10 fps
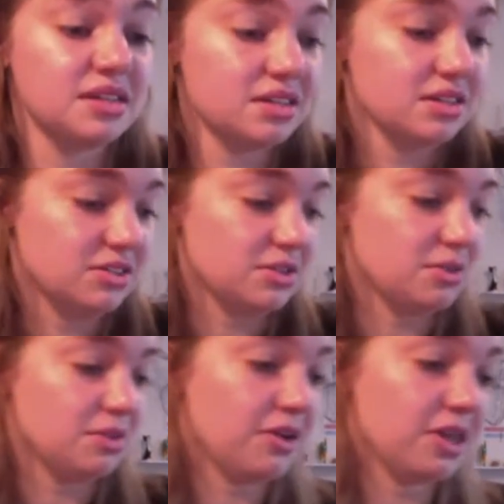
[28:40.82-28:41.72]
So
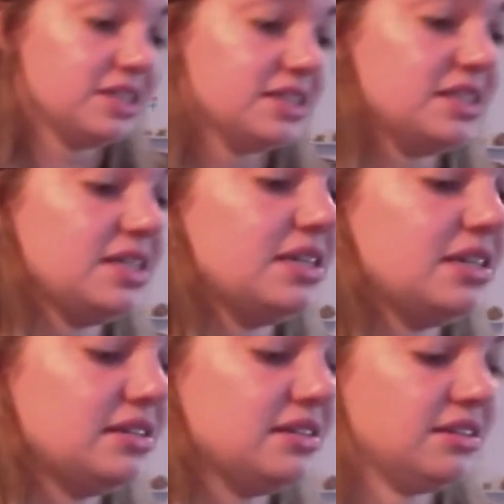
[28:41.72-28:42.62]
we've already
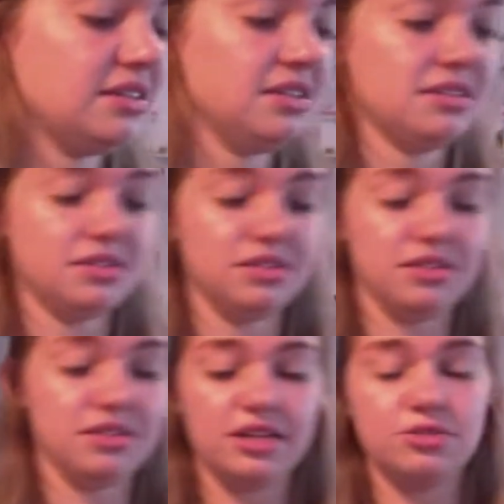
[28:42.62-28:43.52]
seen these
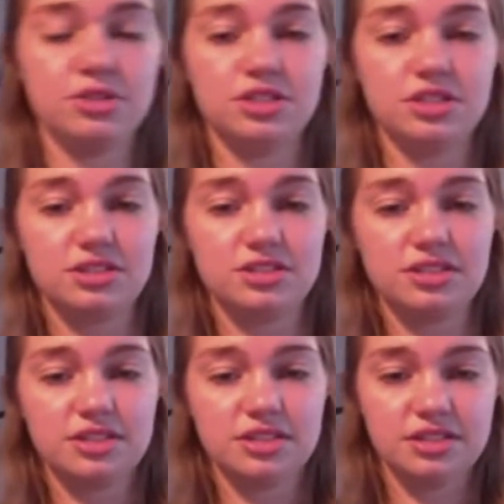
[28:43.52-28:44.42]
little
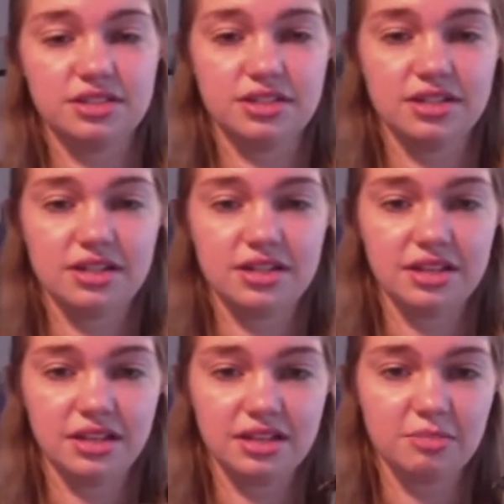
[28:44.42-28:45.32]
creatures
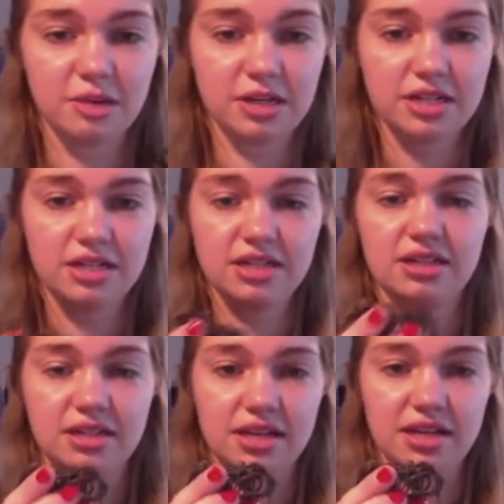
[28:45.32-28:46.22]
like the bunny,
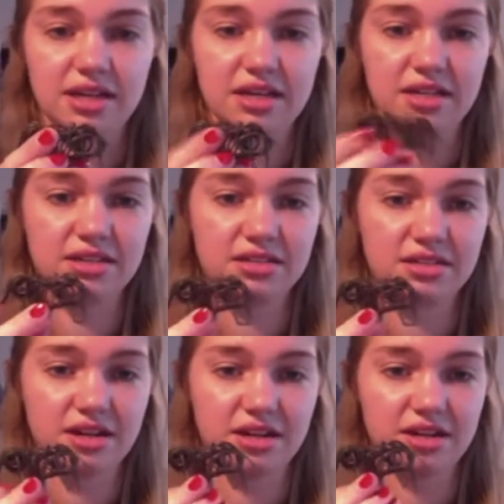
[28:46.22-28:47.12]
and
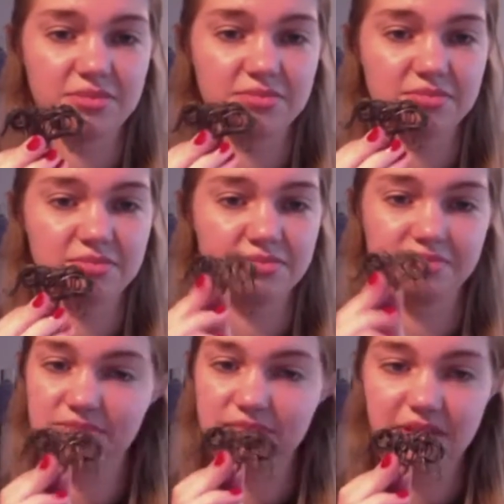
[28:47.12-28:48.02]

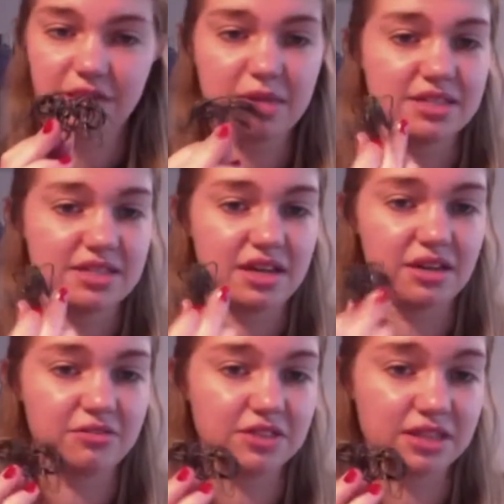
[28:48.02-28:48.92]
we made this
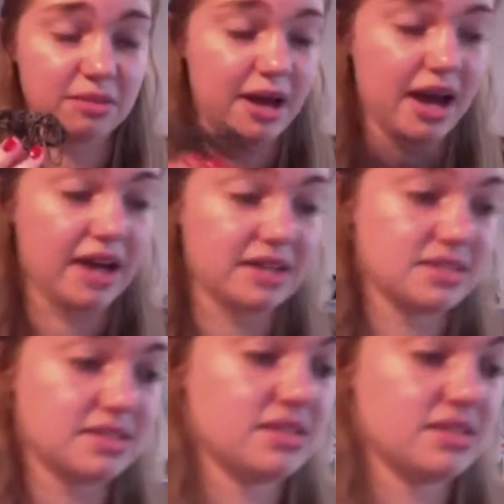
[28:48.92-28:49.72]
elephant in the past.